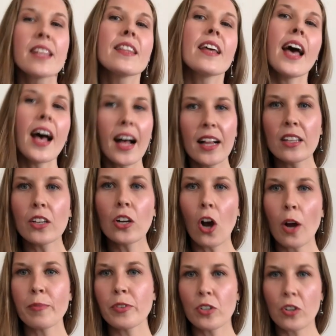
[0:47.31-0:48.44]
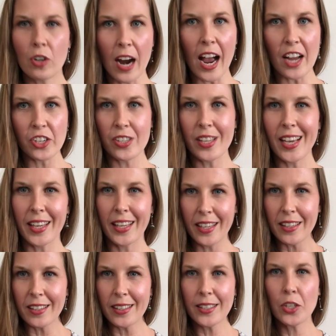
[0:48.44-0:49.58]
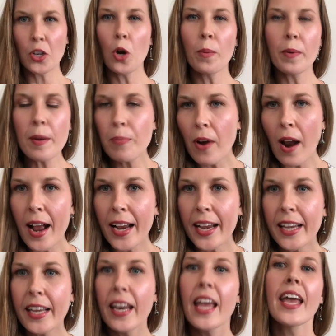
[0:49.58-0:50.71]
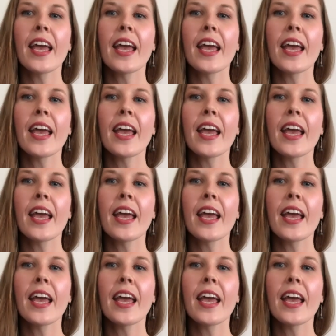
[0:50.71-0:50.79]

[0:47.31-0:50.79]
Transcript: the helicopter crash that killed Kobe Bryant